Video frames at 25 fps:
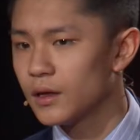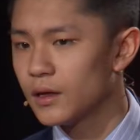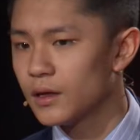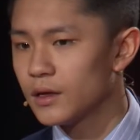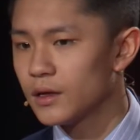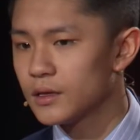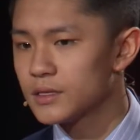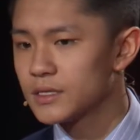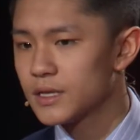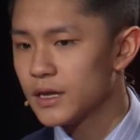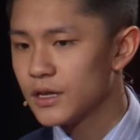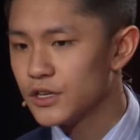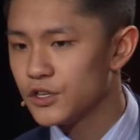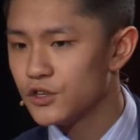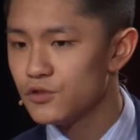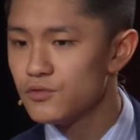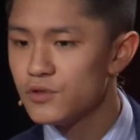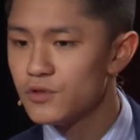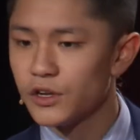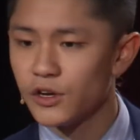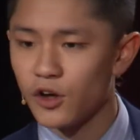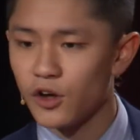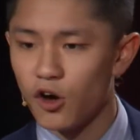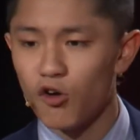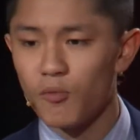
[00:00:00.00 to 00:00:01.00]
it's that you
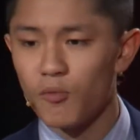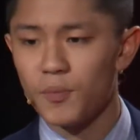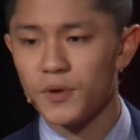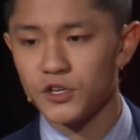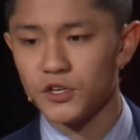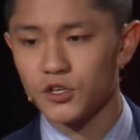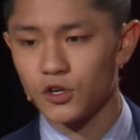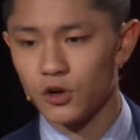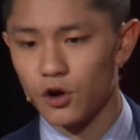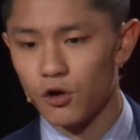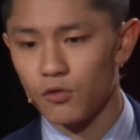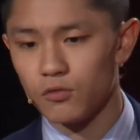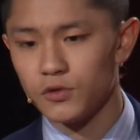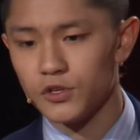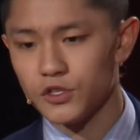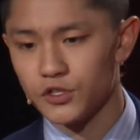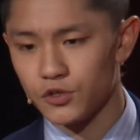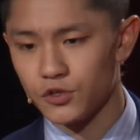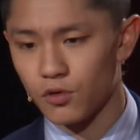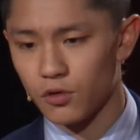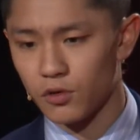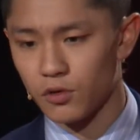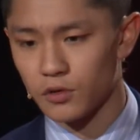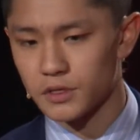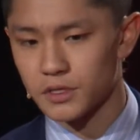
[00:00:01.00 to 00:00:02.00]
can open your own
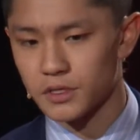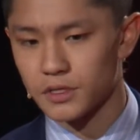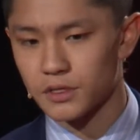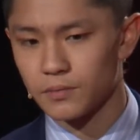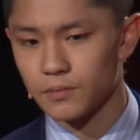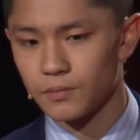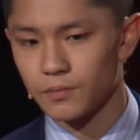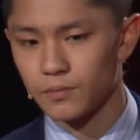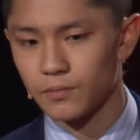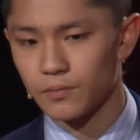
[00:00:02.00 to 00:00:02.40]
doors,